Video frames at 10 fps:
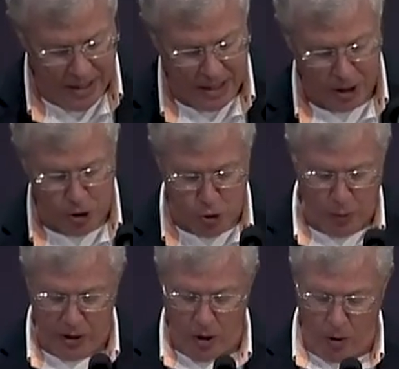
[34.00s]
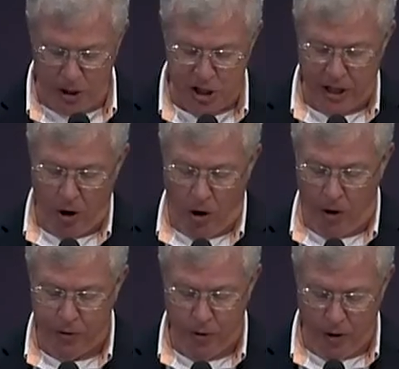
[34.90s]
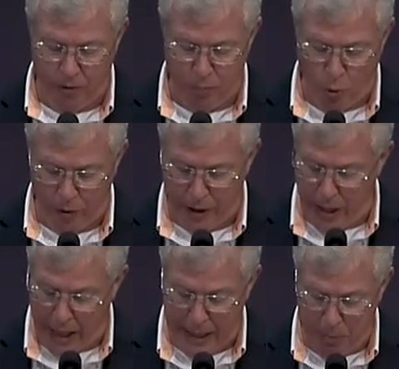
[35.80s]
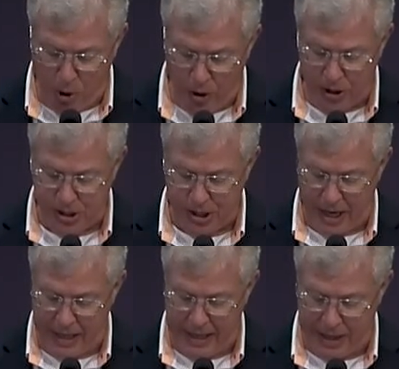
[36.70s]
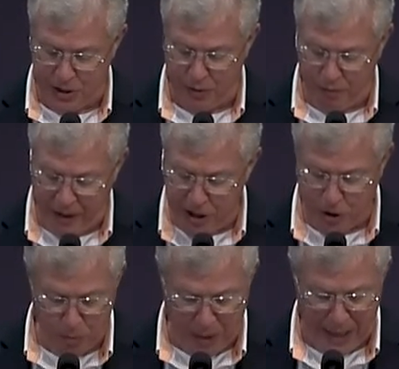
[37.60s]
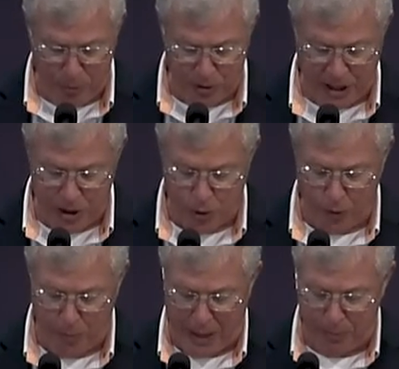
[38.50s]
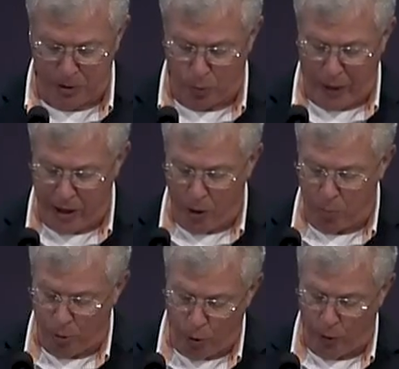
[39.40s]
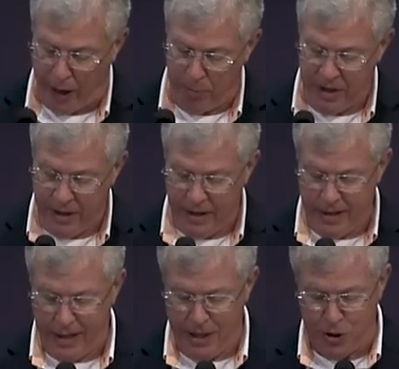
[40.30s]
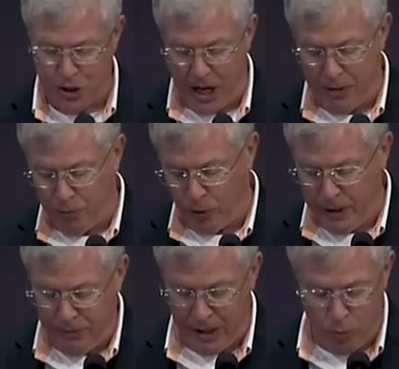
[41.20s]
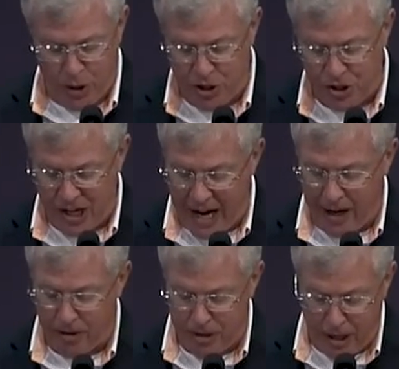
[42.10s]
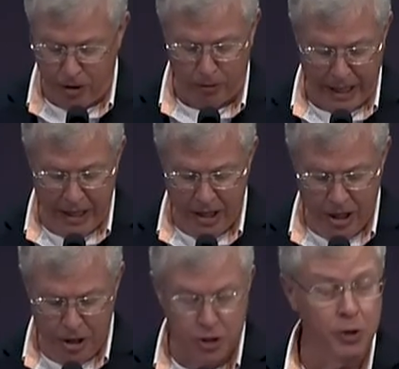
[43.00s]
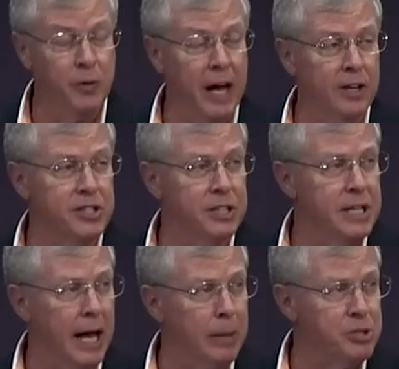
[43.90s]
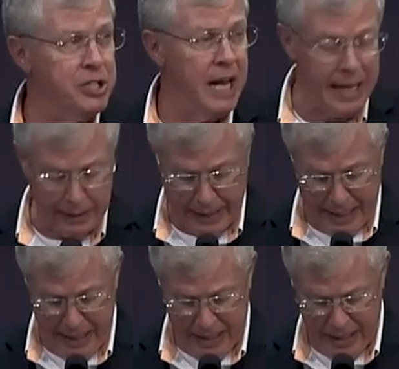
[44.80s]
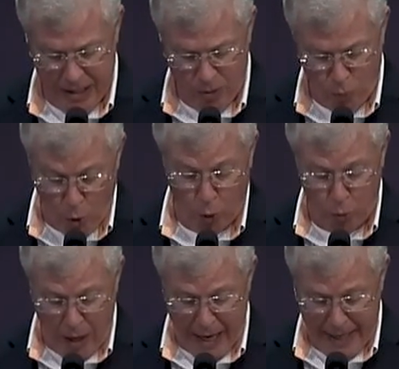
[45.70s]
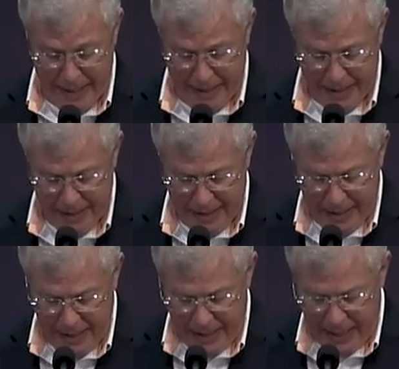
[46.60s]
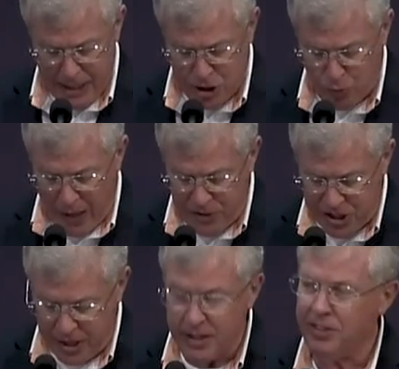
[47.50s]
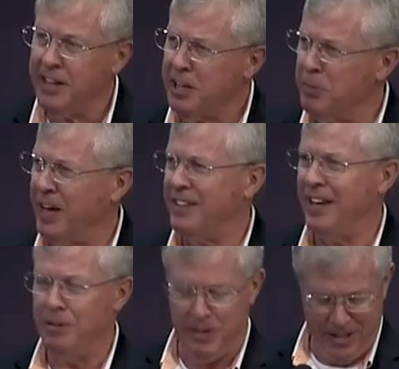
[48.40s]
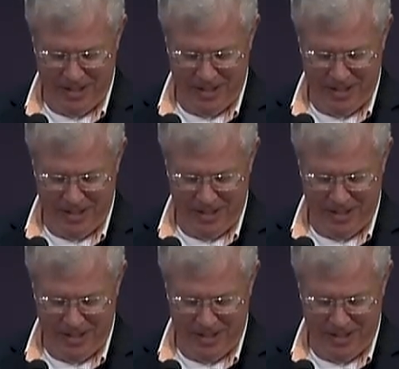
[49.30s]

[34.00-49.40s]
Dr. Swindoll is the author of more than 90 books, and he is the featured Bible teacher on the popular radio program Insight for Living, which is aired nearly 2,000 times daily worldwide. He and his wife Cynthia, think about that a minute.